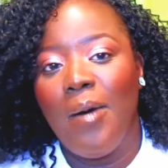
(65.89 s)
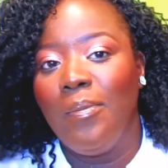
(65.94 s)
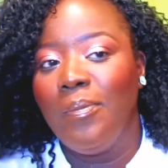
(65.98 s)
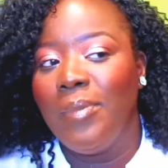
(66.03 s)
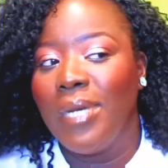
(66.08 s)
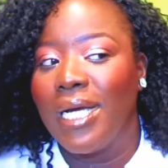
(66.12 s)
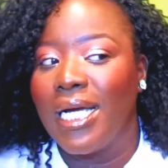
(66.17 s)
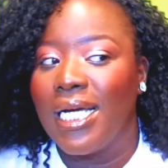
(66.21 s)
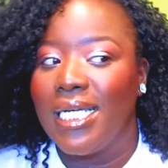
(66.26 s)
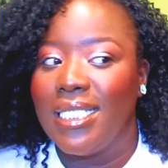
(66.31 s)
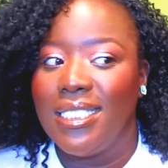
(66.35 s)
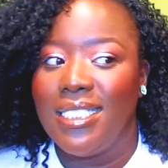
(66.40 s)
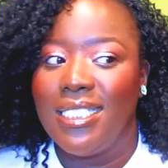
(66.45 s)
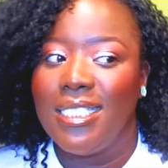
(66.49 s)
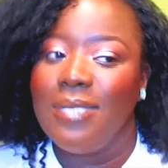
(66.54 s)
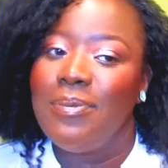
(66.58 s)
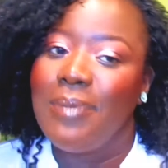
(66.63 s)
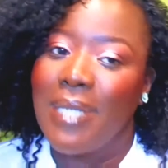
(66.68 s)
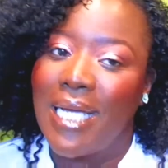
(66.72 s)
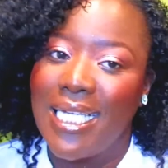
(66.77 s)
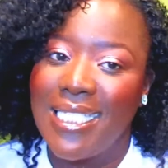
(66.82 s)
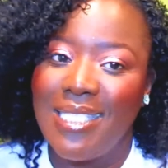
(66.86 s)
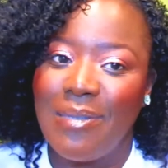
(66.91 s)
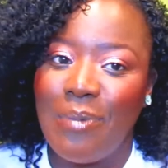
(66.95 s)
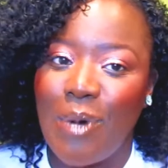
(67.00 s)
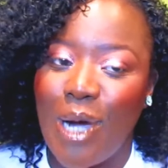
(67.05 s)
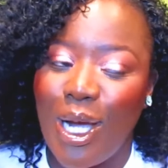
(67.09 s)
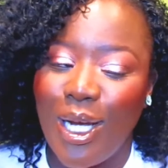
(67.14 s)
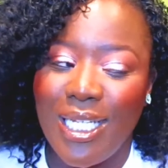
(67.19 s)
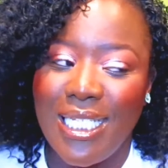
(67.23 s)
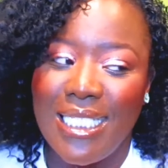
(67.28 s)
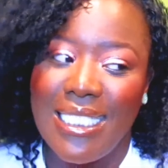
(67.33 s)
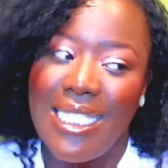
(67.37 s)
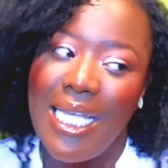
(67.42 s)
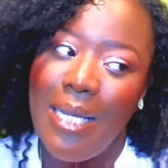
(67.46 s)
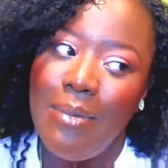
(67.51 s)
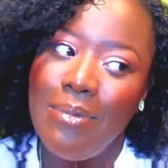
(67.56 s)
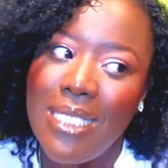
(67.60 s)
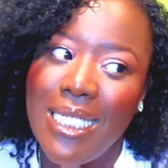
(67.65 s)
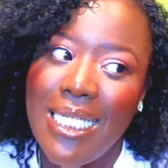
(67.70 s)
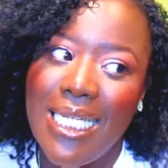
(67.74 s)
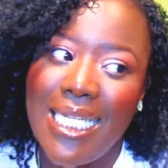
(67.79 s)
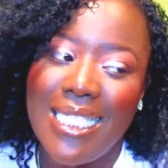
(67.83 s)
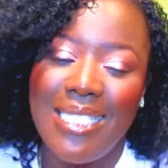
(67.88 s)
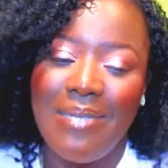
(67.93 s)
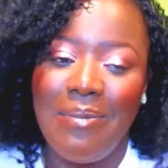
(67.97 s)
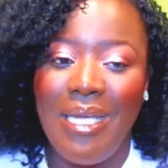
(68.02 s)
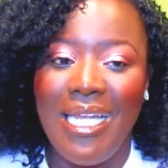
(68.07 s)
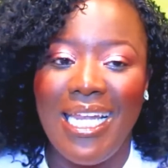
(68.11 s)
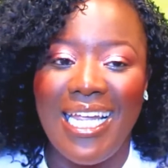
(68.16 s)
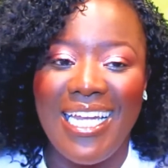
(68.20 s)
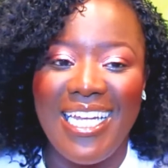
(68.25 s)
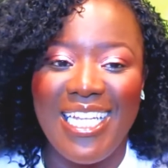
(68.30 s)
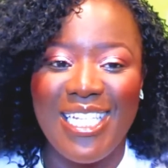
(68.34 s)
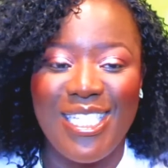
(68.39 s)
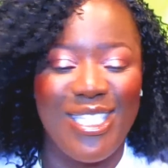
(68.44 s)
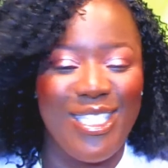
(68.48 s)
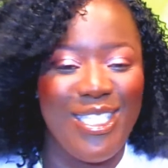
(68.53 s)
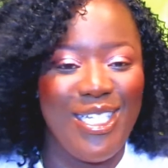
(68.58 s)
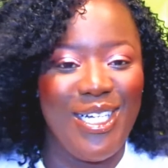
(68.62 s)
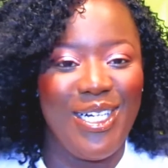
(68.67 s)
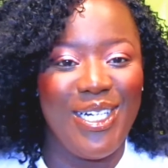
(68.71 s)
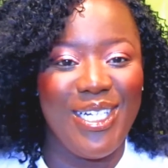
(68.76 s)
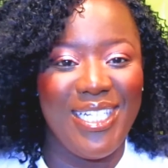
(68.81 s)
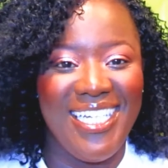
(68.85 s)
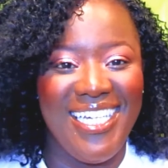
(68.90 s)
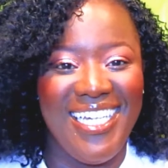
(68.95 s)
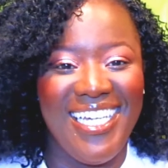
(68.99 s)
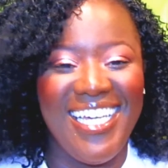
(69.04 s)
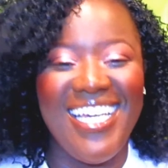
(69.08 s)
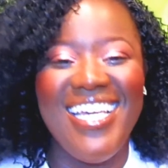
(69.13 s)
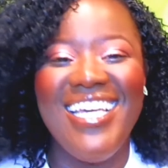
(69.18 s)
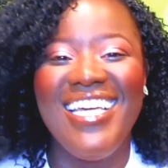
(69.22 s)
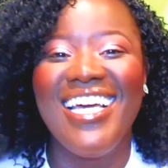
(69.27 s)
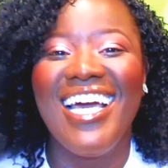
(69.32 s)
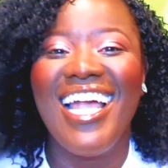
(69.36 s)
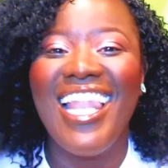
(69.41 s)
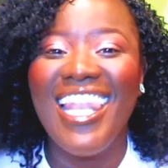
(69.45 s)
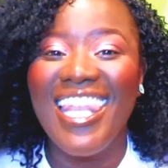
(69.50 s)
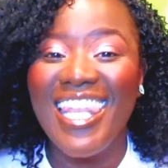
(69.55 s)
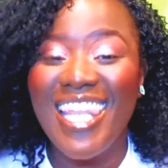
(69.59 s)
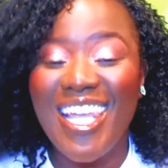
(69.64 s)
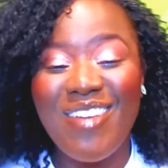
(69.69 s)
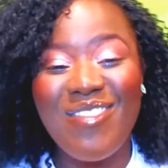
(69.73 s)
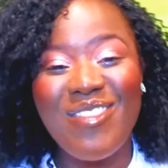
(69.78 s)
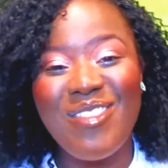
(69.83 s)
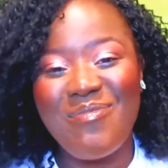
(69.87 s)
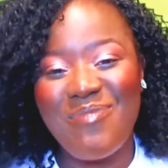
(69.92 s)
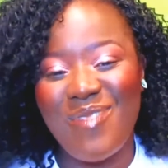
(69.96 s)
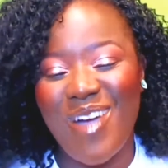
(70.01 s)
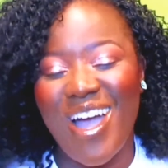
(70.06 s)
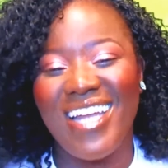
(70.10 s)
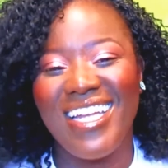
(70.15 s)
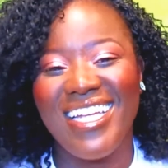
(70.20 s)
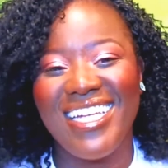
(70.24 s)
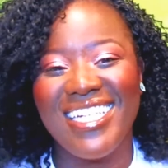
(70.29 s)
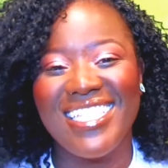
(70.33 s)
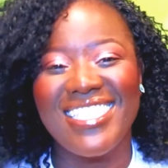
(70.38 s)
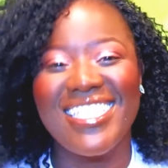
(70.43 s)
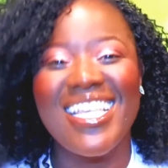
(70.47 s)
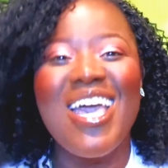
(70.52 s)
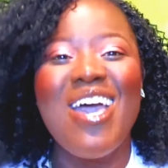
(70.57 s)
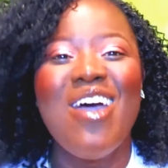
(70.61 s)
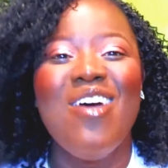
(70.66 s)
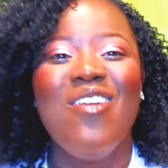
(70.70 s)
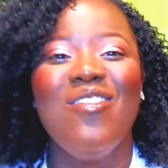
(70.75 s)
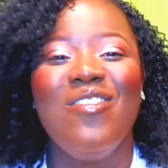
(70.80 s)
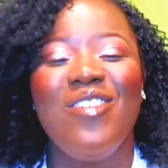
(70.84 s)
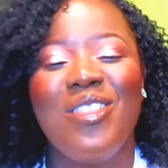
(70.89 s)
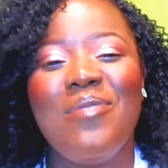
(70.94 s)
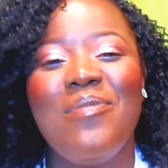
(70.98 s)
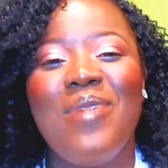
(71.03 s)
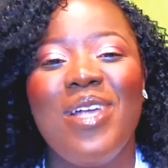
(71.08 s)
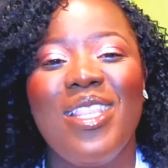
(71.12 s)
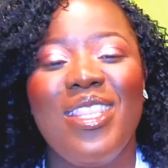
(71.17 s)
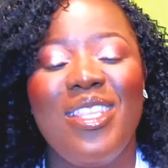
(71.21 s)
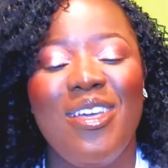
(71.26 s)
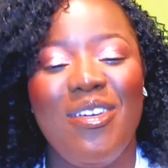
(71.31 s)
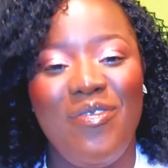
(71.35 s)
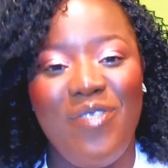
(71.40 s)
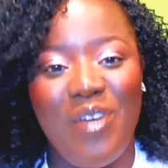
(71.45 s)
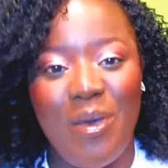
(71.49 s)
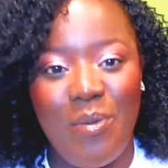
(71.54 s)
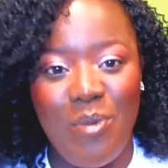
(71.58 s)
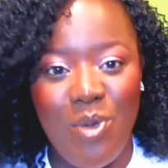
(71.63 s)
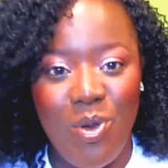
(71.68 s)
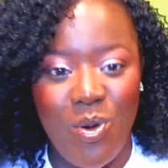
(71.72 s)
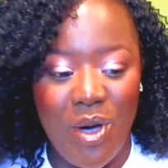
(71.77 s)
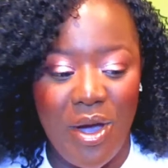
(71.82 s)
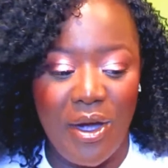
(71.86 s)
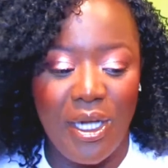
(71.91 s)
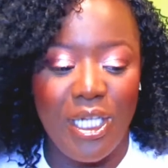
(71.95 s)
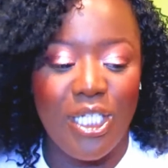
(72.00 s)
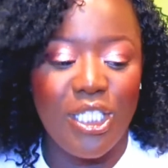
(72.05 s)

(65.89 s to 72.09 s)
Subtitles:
Because just because the product is empty doesn't mean I necessarily love the product for the month of February.